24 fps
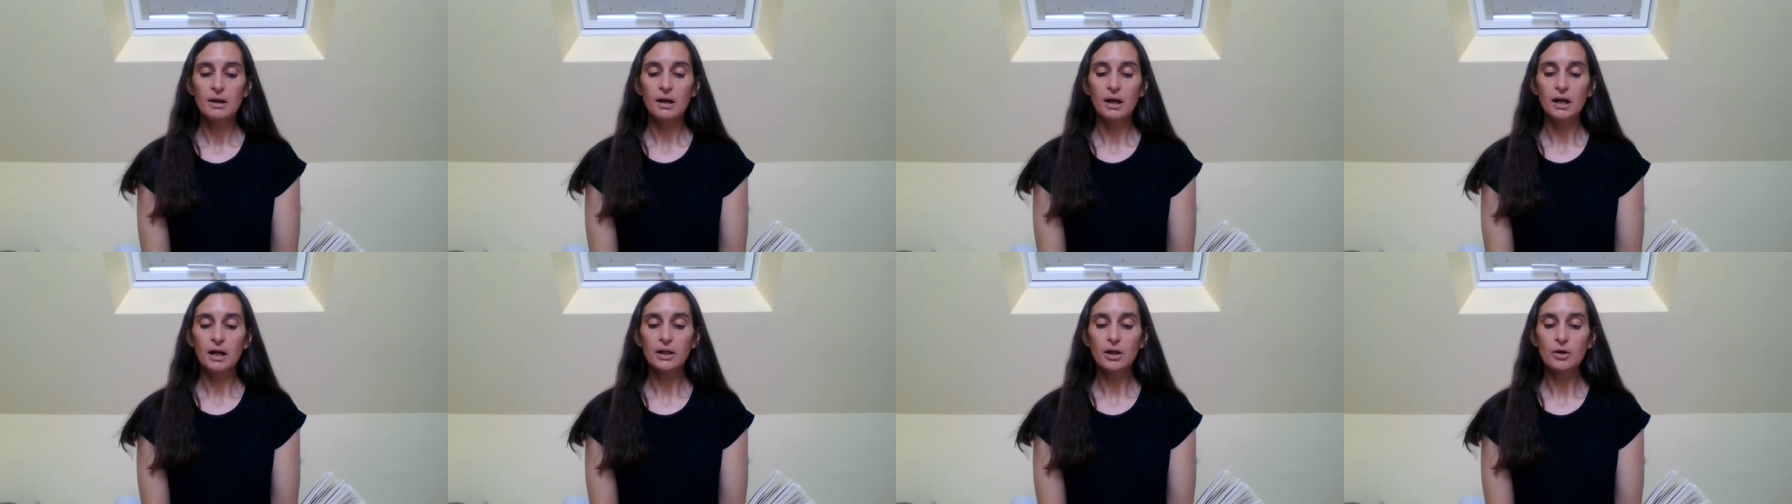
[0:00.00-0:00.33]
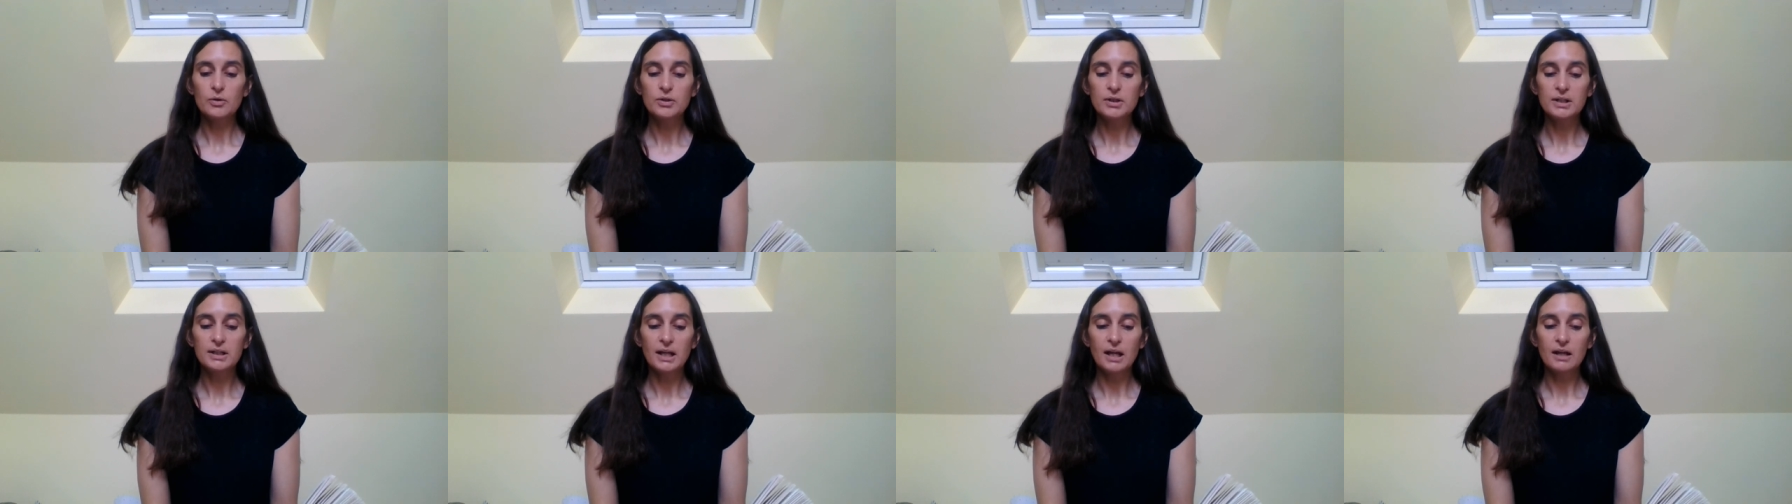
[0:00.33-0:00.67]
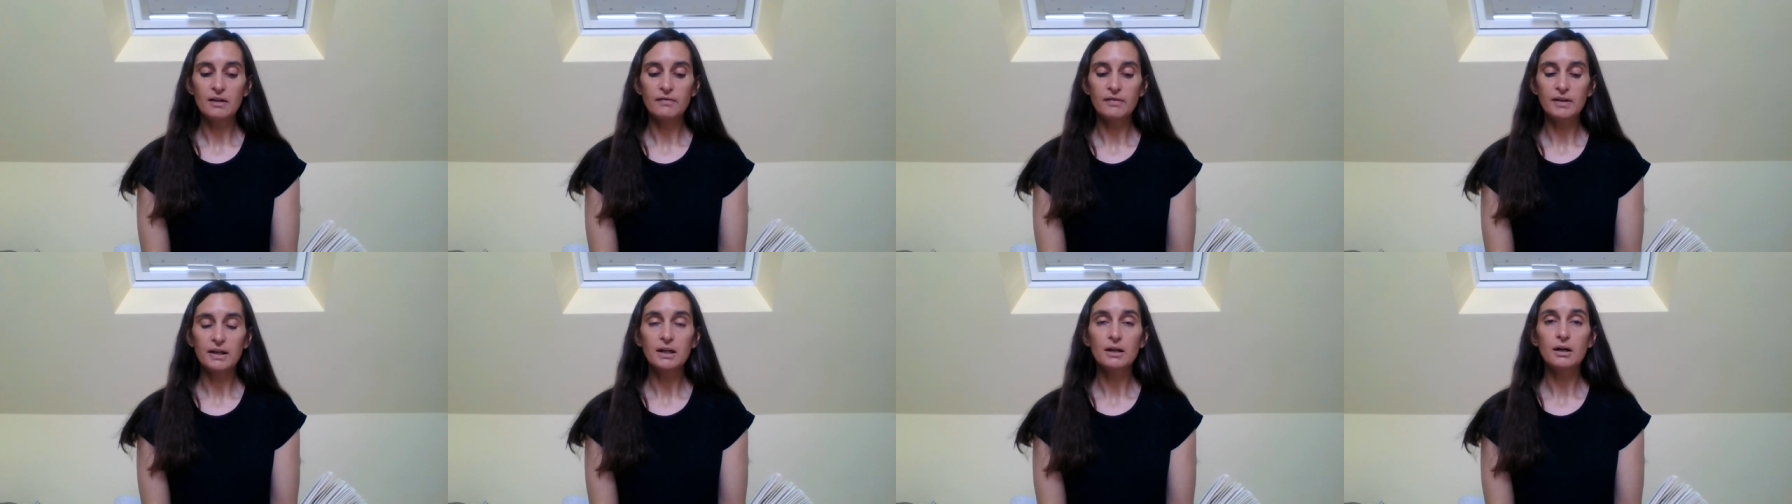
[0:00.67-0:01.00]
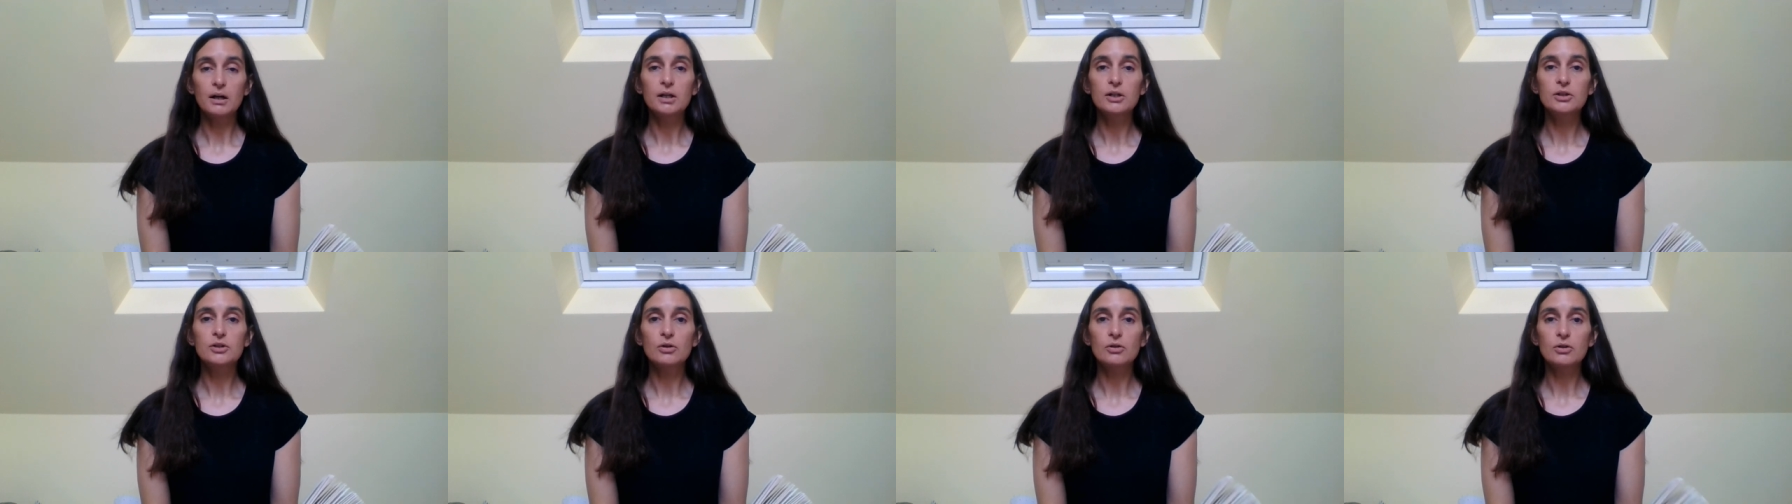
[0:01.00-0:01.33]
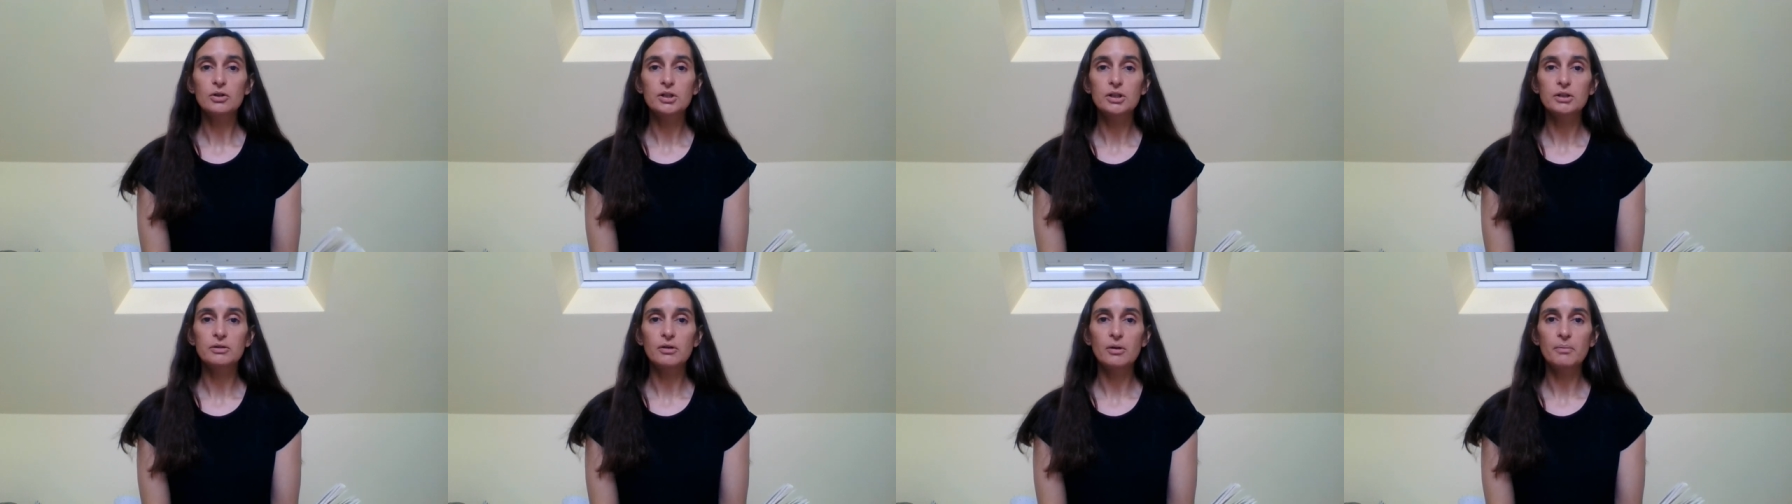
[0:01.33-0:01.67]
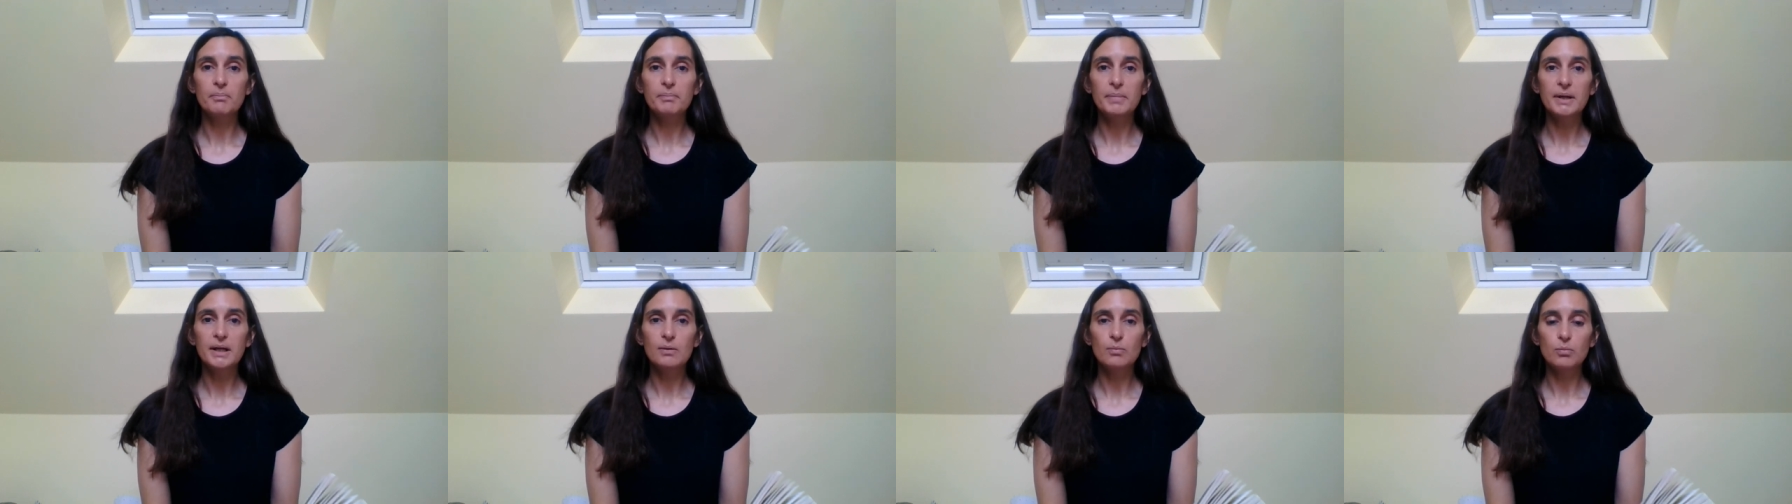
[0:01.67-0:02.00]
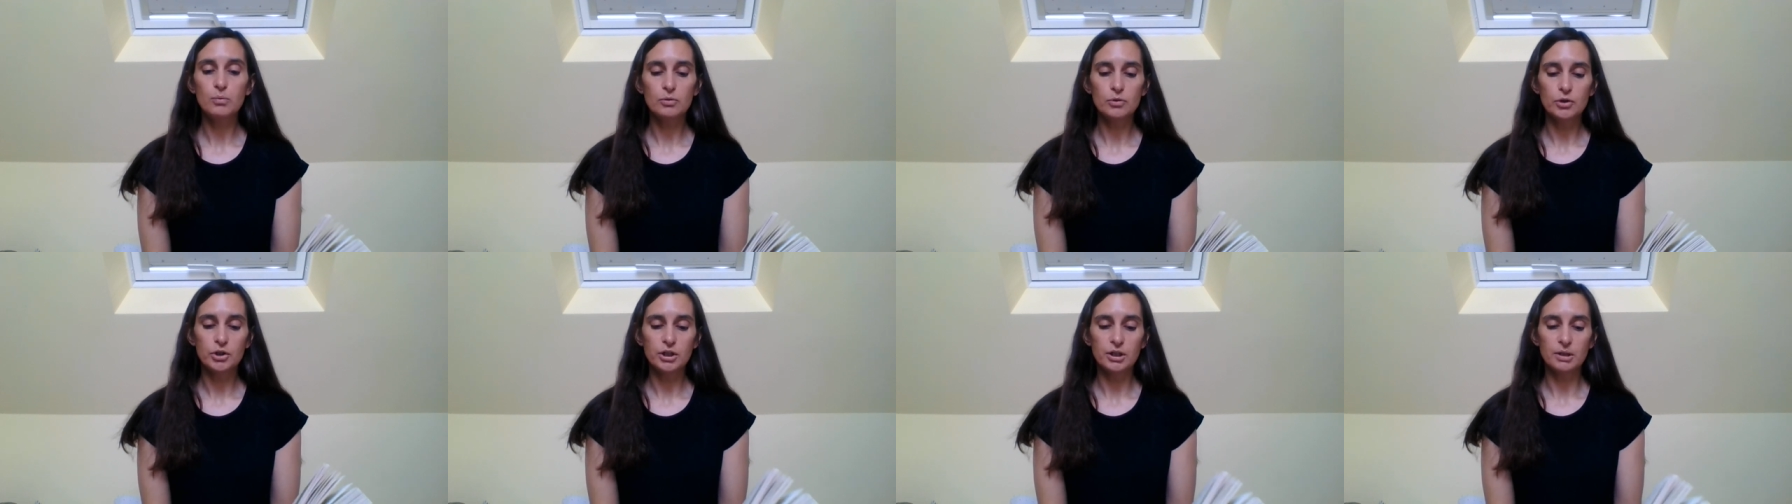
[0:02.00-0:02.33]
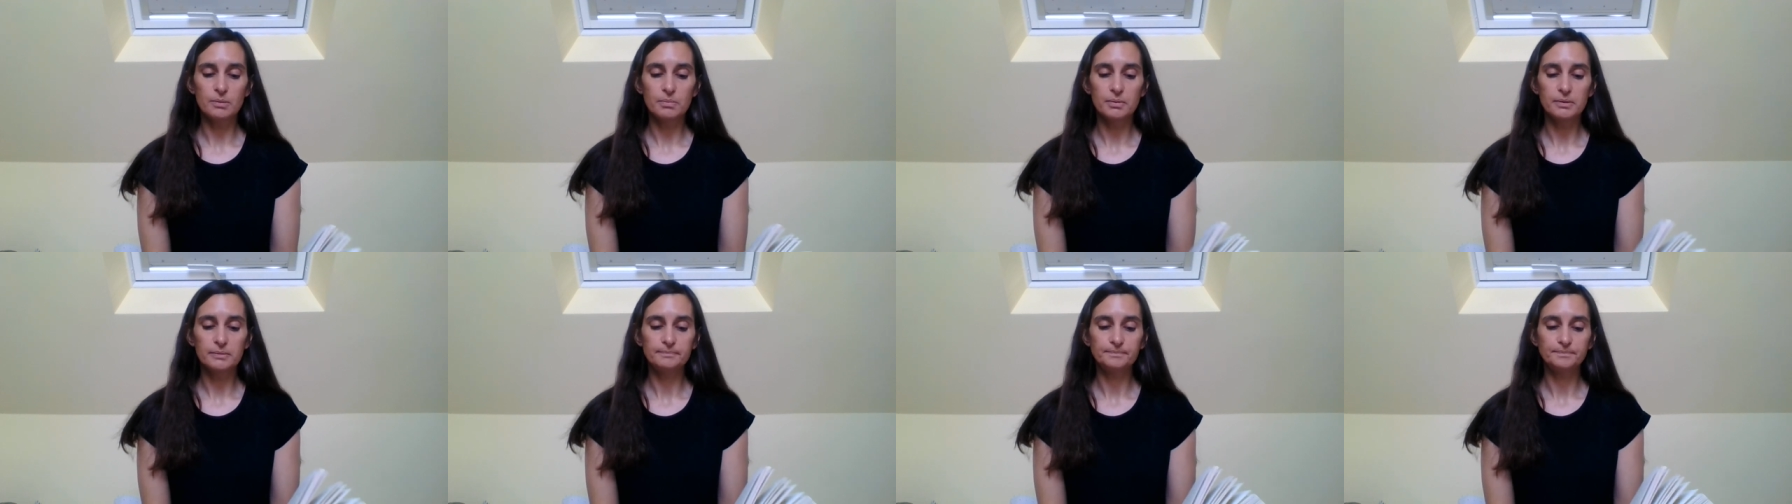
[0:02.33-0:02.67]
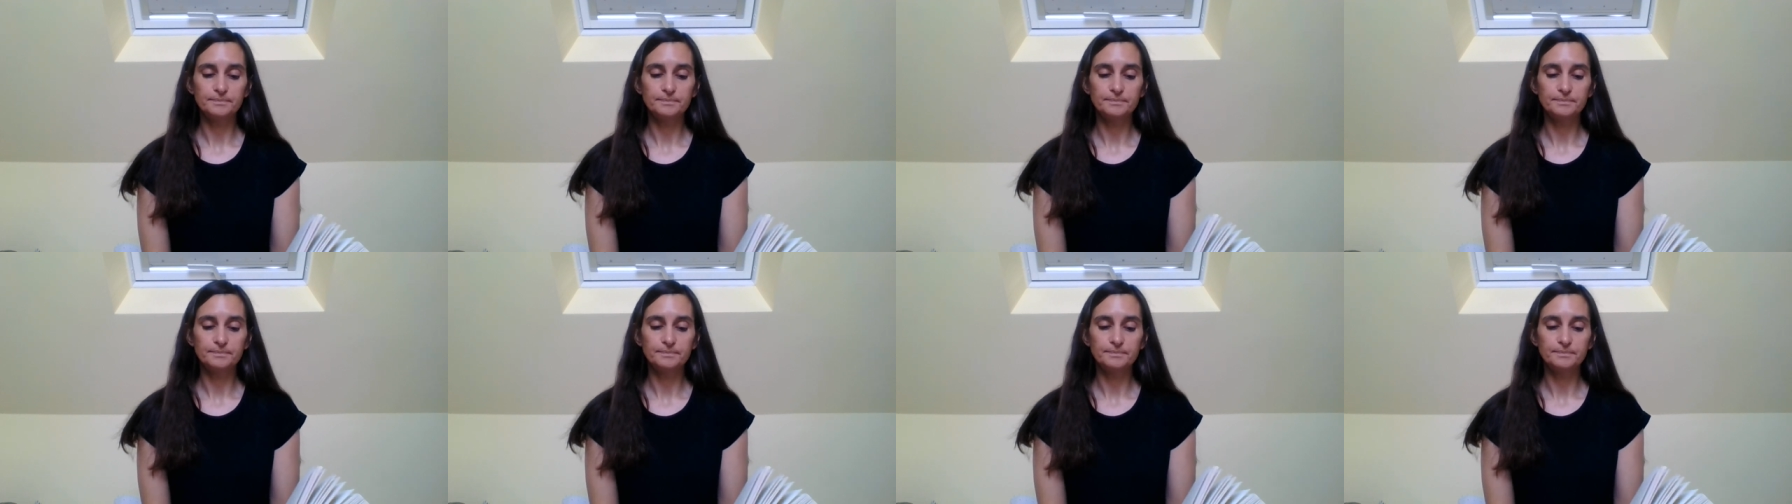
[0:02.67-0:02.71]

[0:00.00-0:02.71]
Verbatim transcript: I go to Navy, I doctor on big warship.